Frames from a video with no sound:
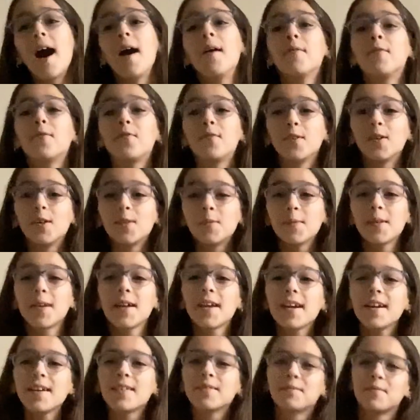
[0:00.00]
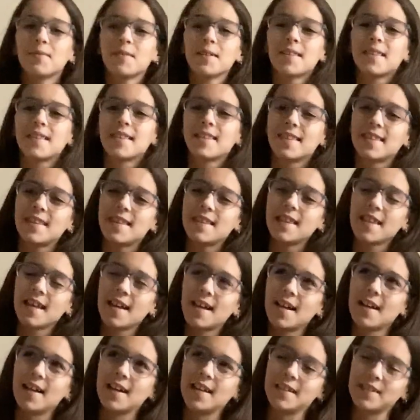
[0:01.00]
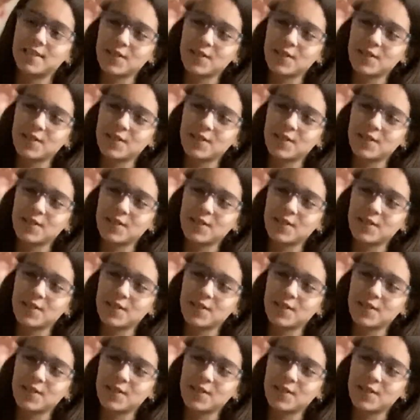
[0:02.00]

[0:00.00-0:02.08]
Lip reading: filming with the